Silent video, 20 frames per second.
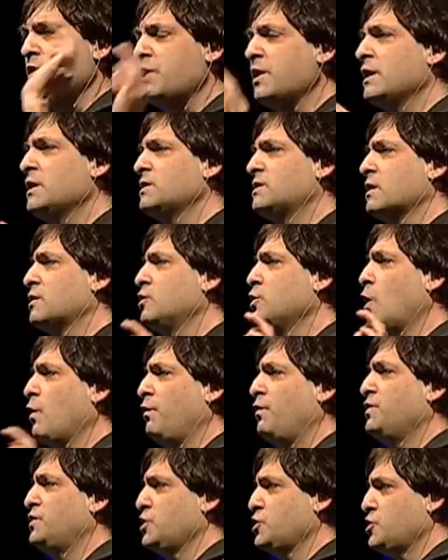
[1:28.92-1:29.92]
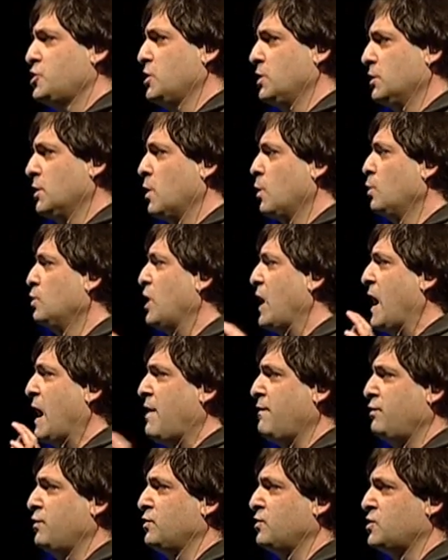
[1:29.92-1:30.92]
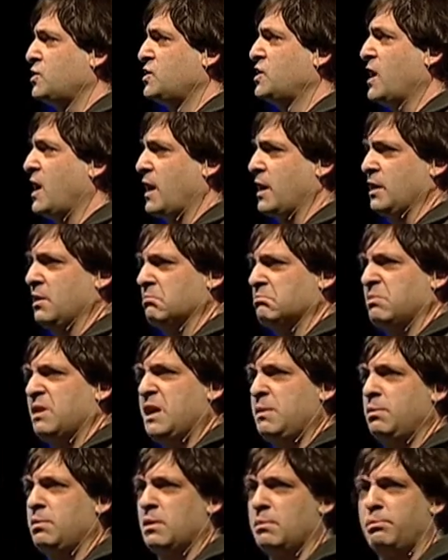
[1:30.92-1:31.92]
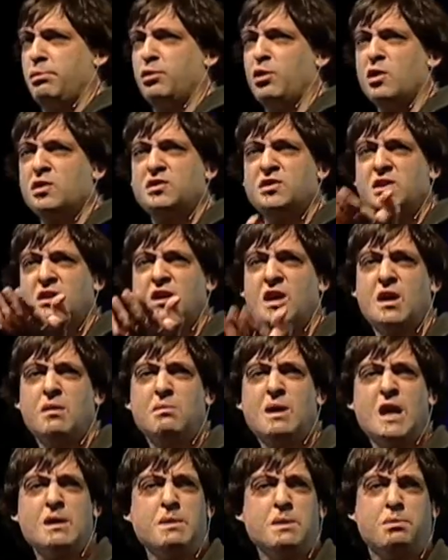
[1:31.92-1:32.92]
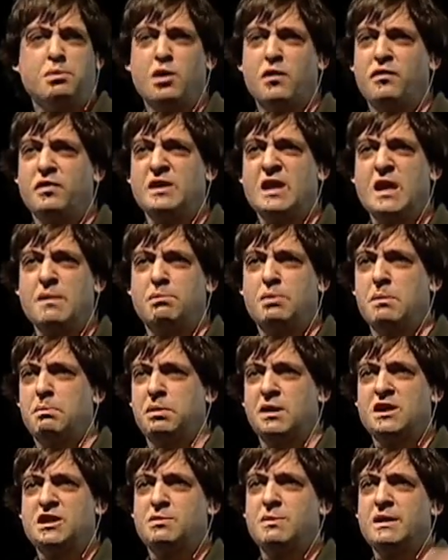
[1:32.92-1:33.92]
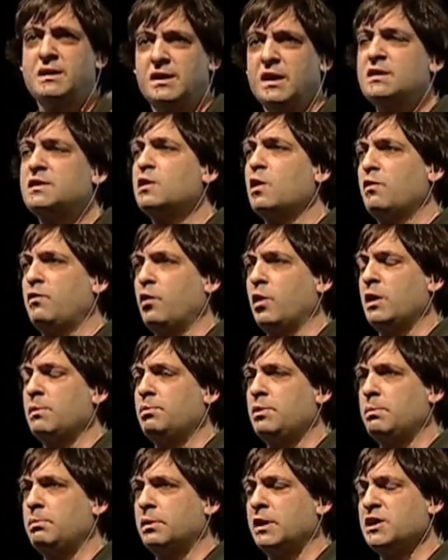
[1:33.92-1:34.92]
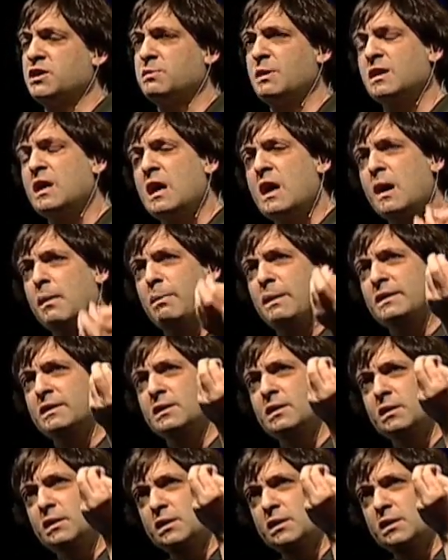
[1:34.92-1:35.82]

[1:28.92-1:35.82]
thing is that no physician would ever say, piroxicam, ibuprofen, hip replacement, let's go for hip replacement. But